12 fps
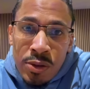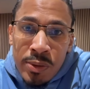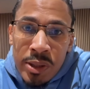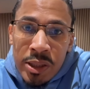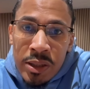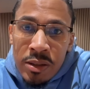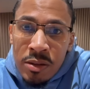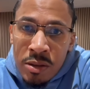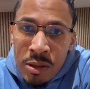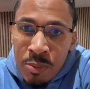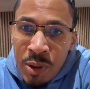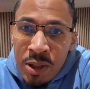tweak it
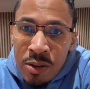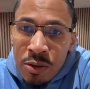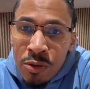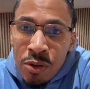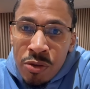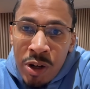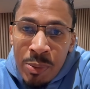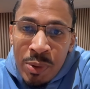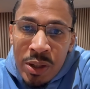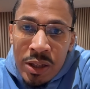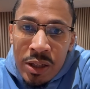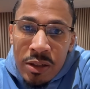depending on who's rapping